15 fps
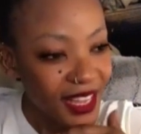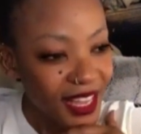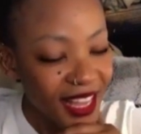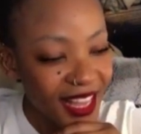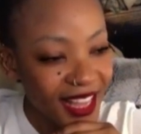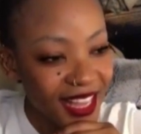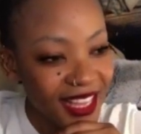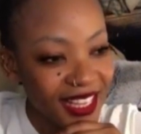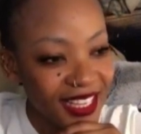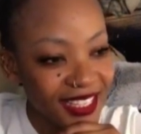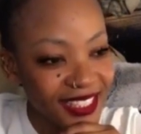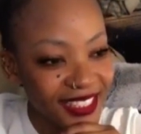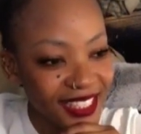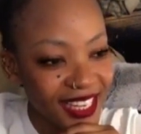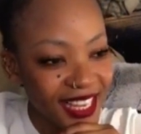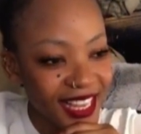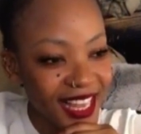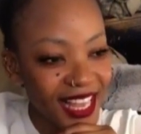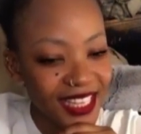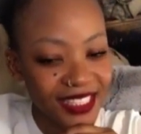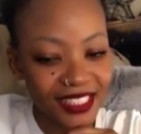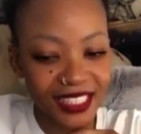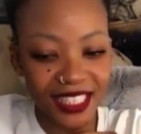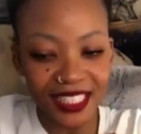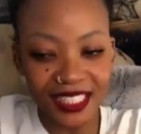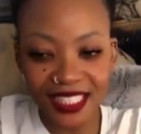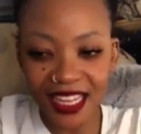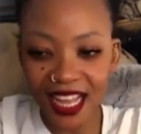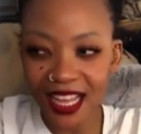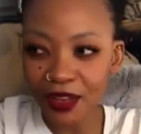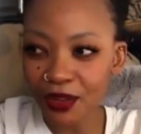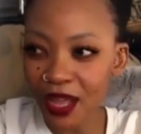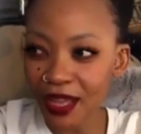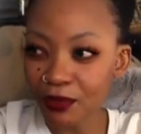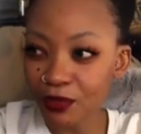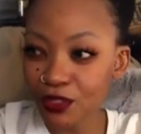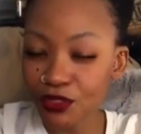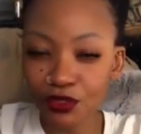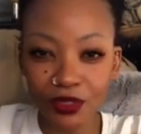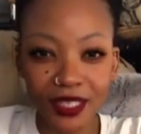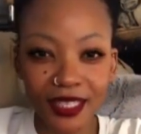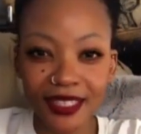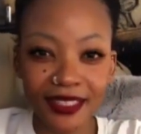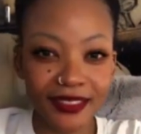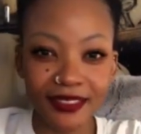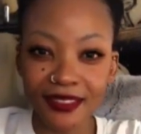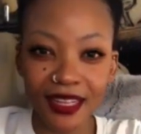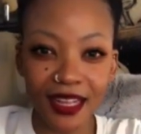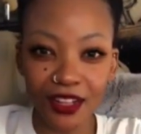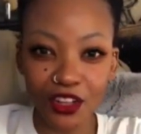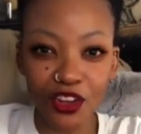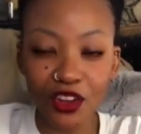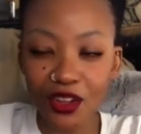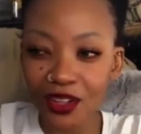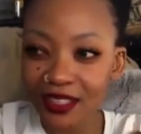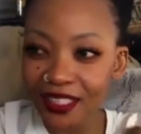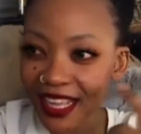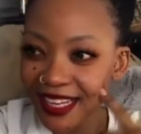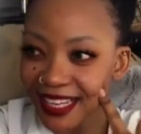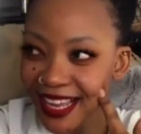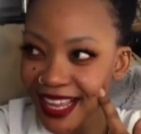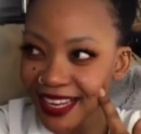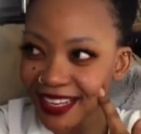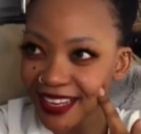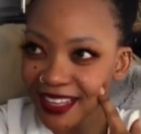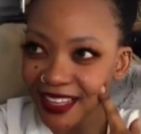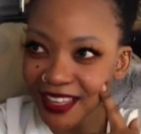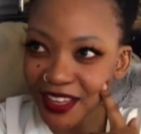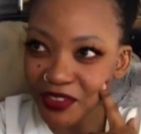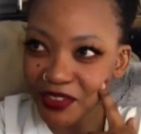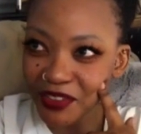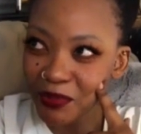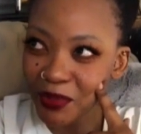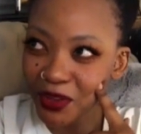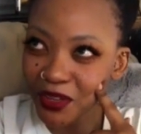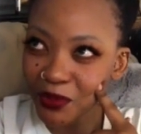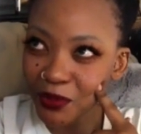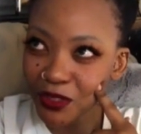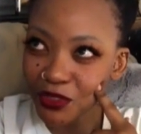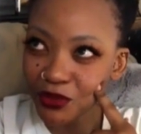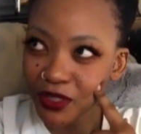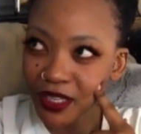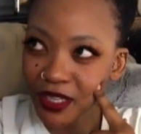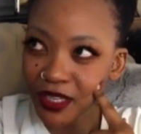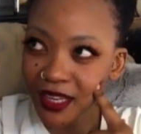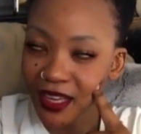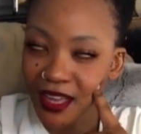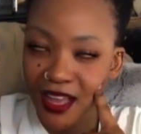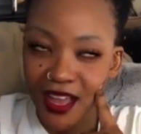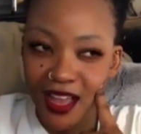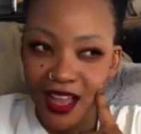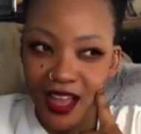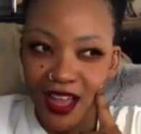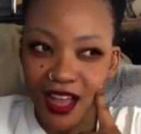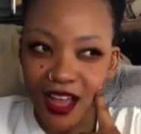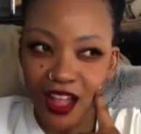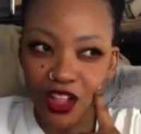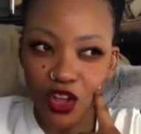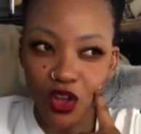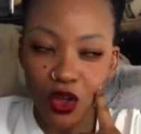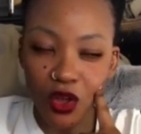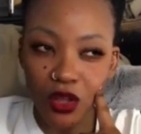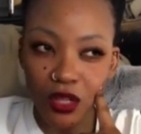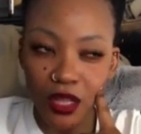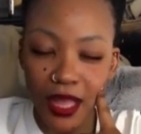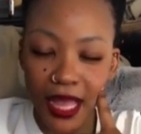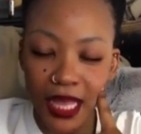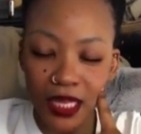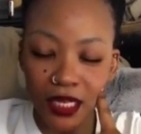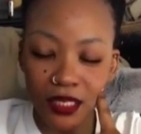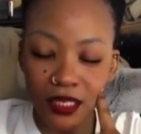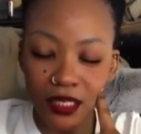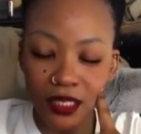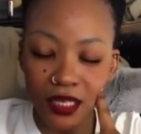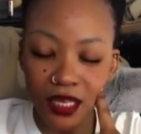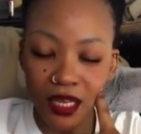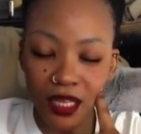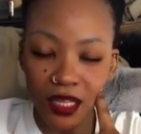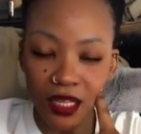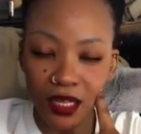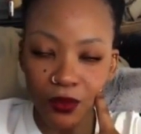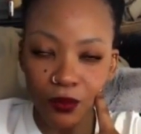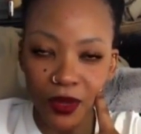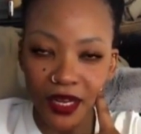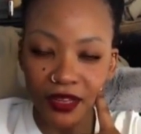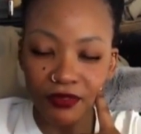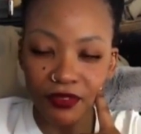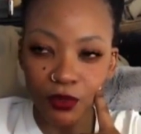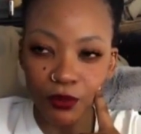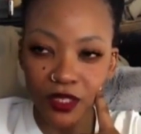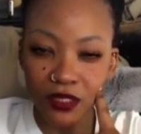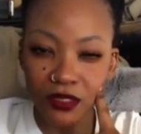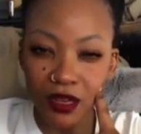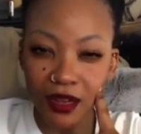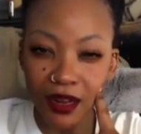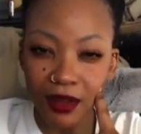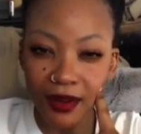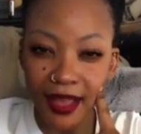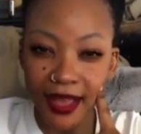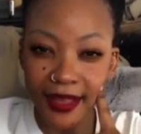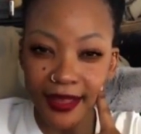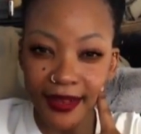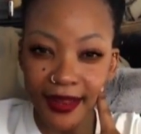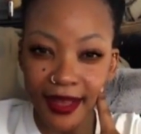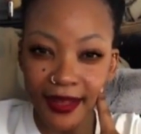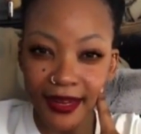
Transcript: Uh, yeah. And yes, I, I was drinking alcohol that night, like everybody was drinking alcohol. And yeah, whatever. We start out hanging out.